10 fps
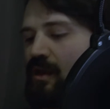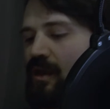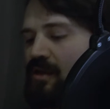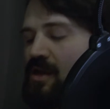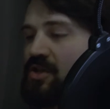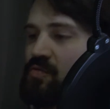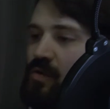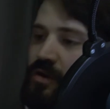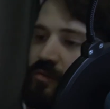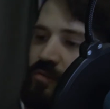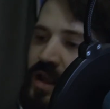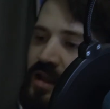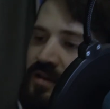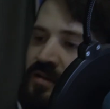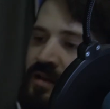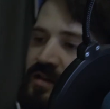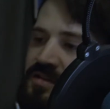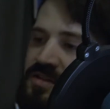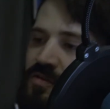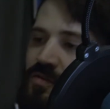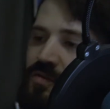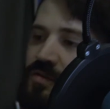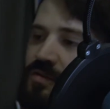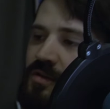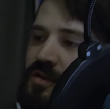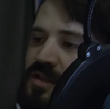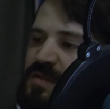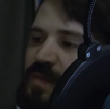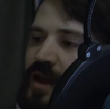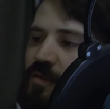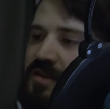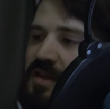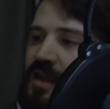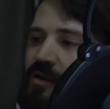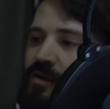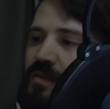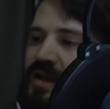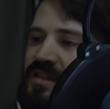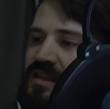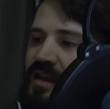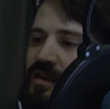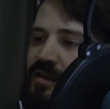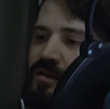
and each one raked at his soul, despite what de Garen might say.